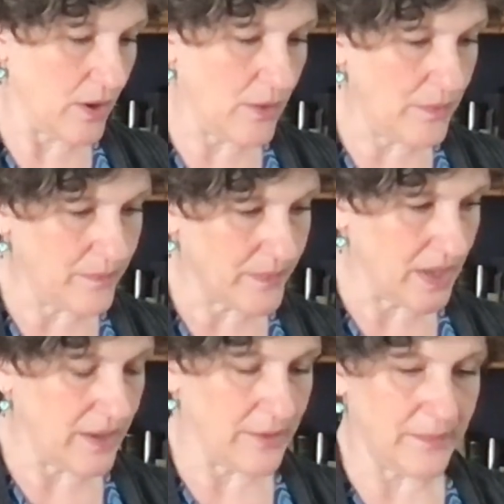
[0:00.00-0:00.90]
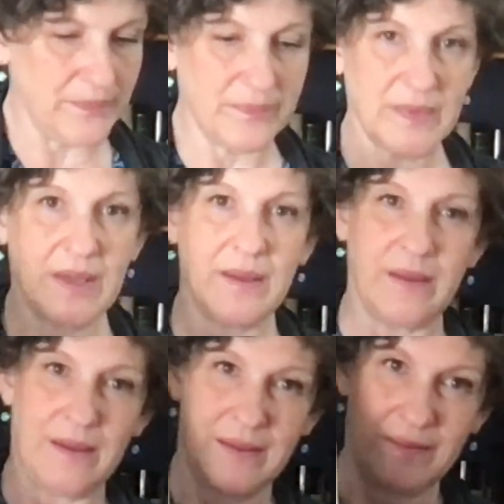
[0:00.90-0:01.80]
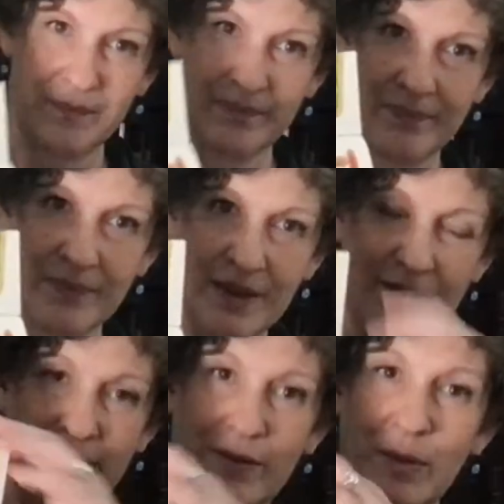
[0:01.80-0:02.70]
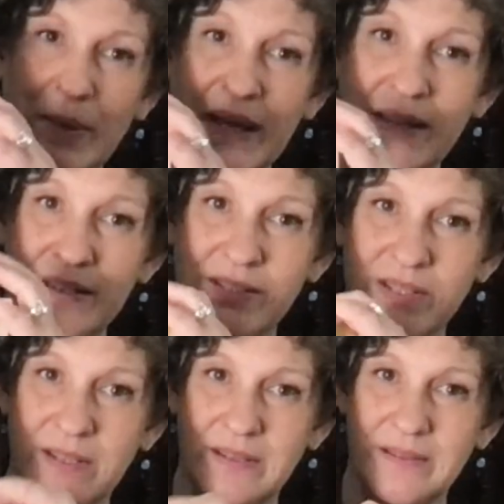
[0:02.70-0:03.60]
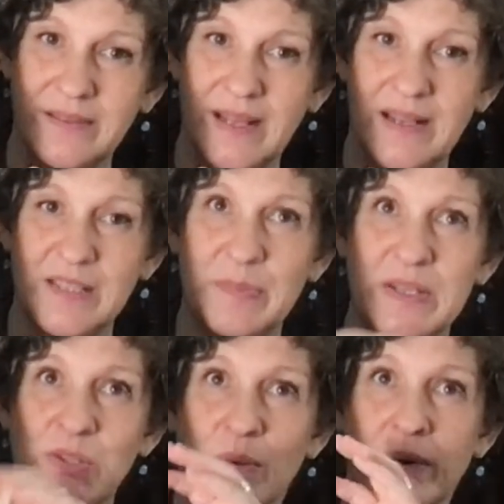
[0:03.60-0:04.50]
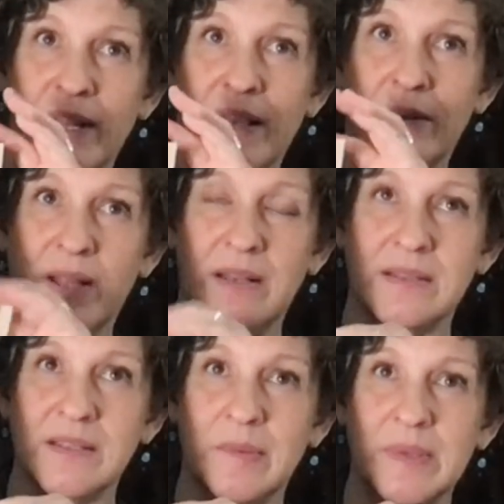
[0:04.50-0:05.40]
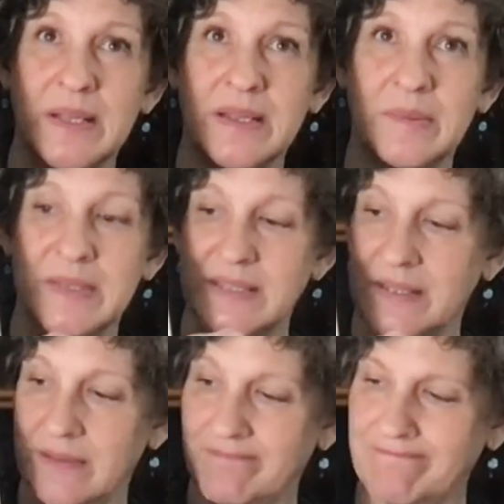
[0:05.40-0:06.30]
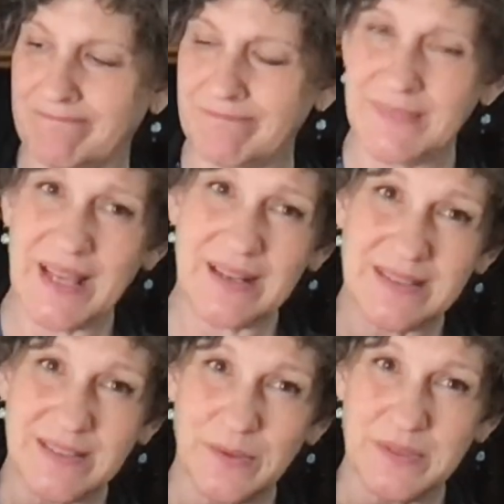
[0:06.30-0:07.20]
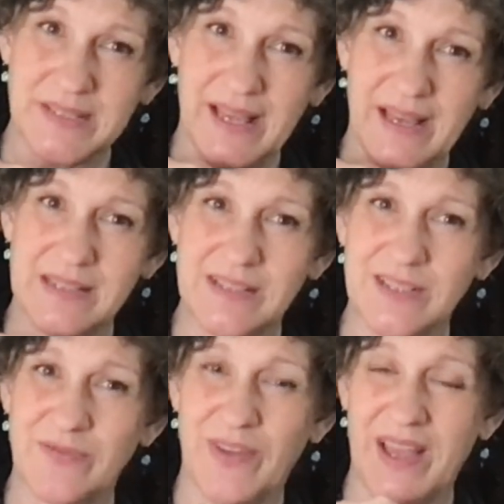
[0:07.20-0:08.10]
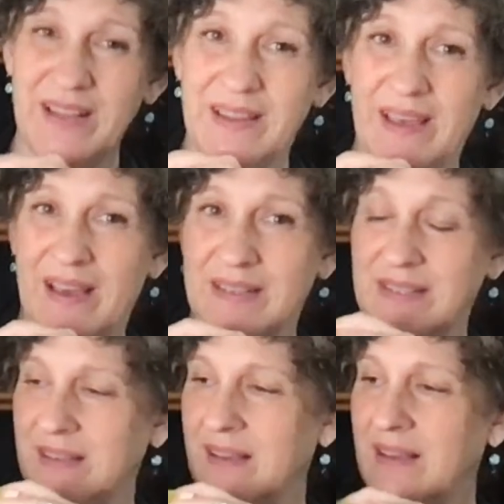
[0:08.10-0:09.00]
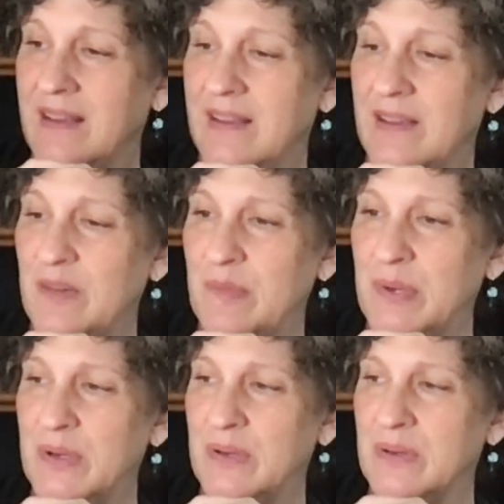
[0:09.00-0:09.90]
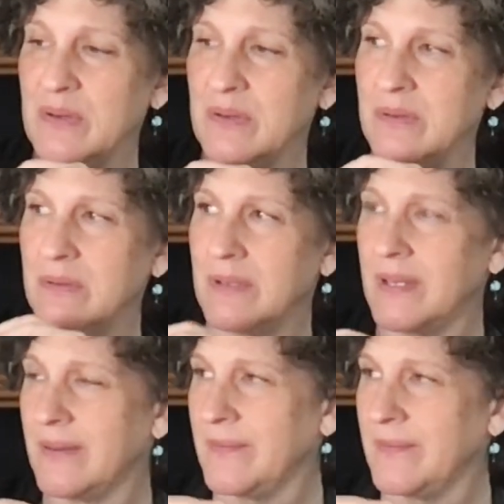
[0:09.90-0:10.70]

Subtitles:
Oh, uh-oh. I found a page that has been torn out and is completely missing. That is so sad to just find that. Boo.